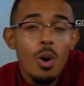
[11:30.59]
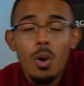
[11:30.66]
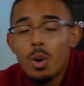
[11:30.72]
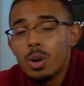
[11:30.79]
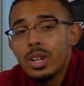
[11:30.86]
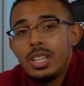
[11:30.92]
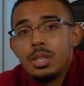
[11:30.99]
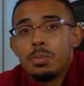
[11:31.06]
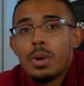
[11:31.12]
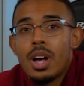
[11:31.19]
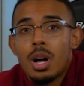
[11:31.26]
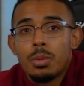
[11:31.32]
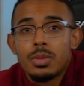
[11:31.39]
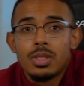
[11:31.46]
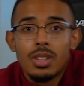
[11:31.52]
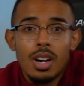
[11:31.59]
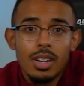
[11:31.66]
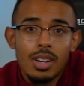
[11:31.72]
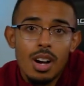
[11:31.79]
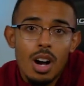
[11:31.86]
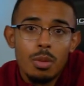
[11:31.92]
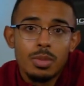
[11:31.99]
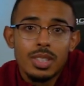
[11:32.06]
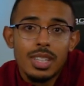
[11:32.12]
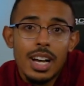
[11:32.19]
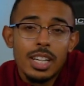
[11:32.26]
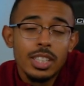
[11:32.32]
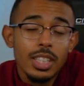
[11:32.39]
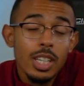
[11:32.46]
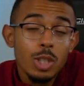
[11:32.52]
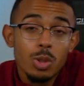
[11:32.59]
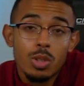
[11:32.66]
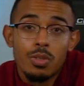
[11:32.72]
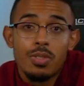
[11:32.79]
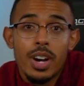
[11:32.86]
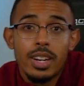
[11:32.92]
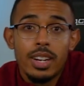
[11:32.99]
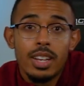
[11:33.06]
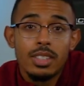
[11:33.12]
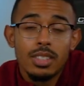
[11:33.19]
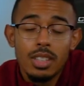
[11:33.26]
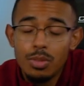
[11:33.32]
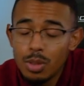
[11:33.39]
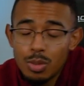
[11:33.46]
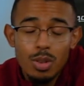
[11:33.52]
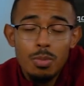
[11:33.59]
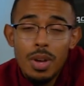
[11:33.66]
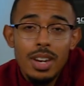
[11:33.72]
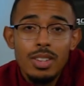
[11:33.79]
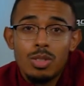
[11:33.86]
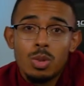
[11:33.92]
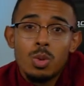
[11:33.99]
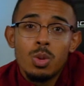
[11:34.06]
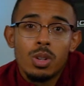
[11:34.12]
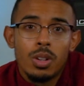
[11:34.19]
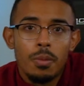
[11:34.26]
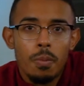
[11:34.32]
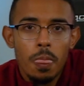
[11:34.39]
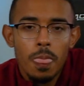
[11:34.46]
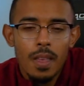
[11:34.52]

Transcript: or ismahelps.com/intro to finance if you're from any school.